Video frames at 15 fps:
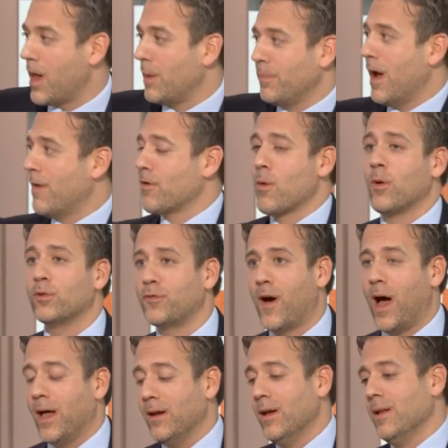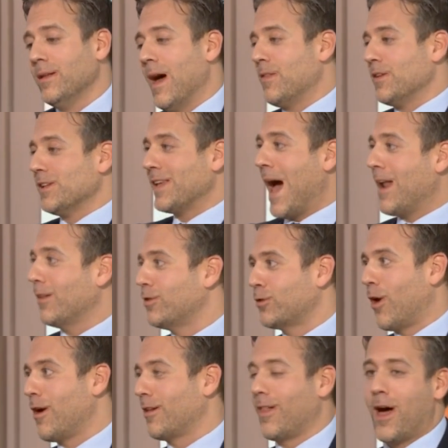lineup, everyone was fine. Now that he's out of the
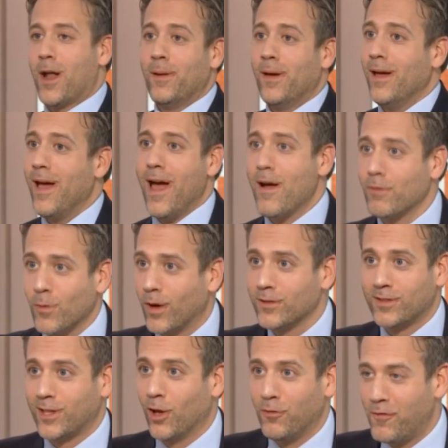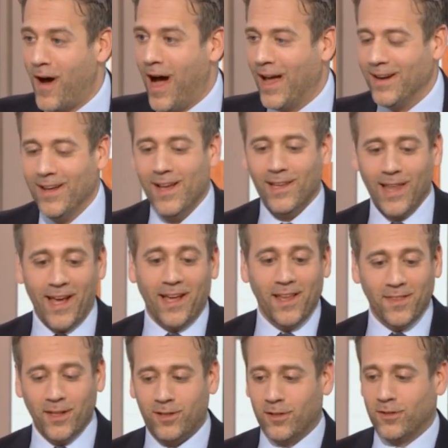starting lineup, everyone's still fine.
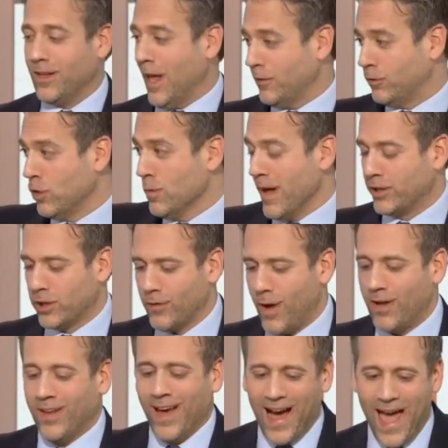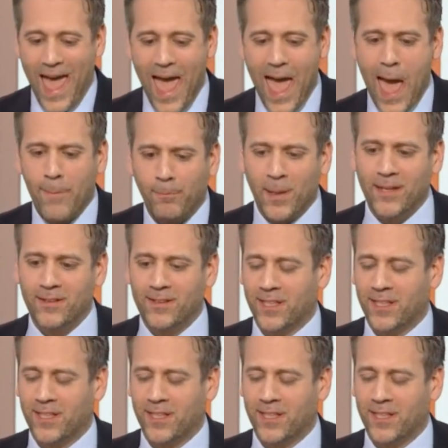Like, this is, as you mentioned, Ross, a happy